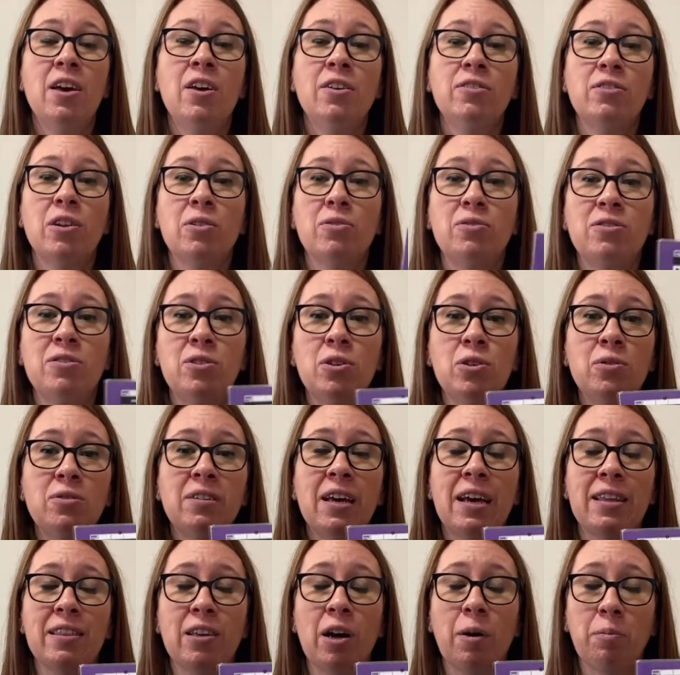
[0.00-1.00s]
So do
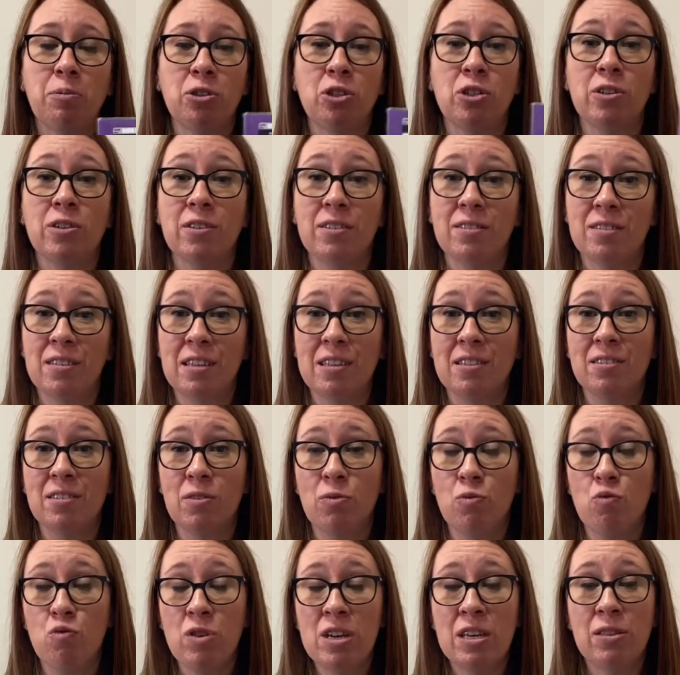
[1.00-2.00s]
take the opportunity to
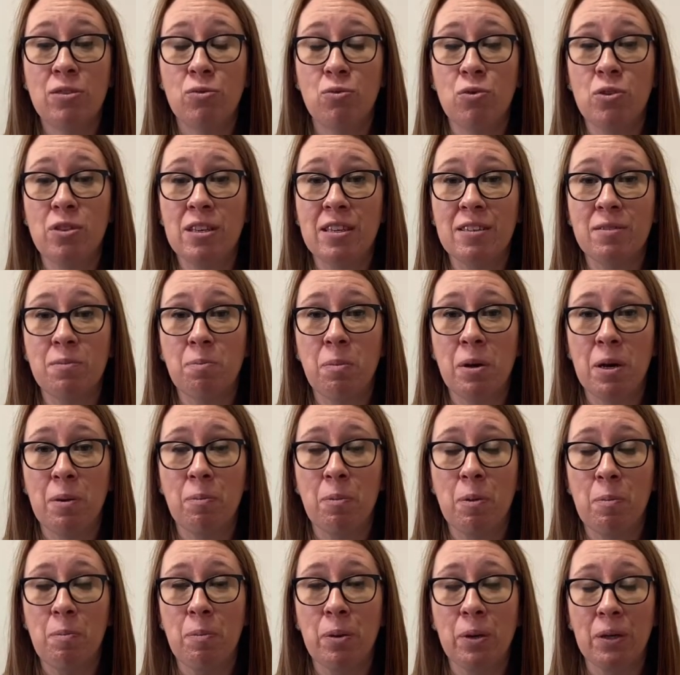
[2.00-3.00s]
read through these
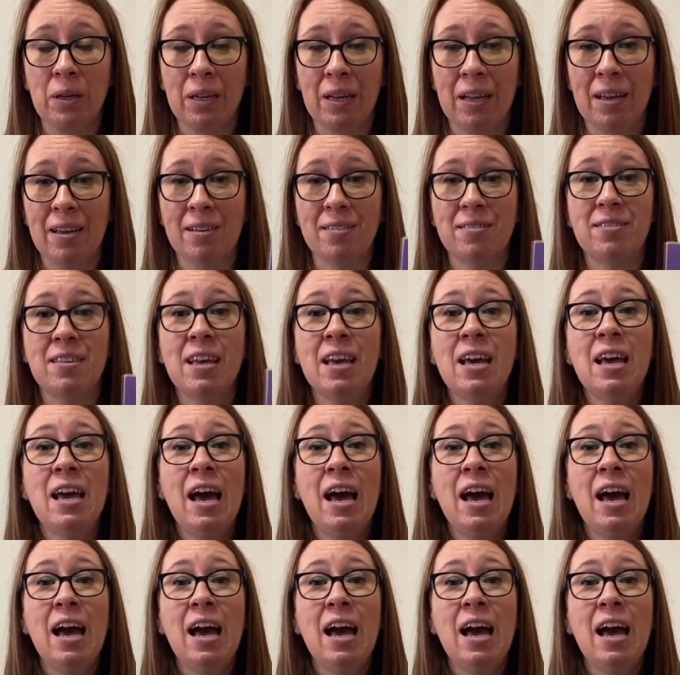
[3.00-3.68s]
purple booklets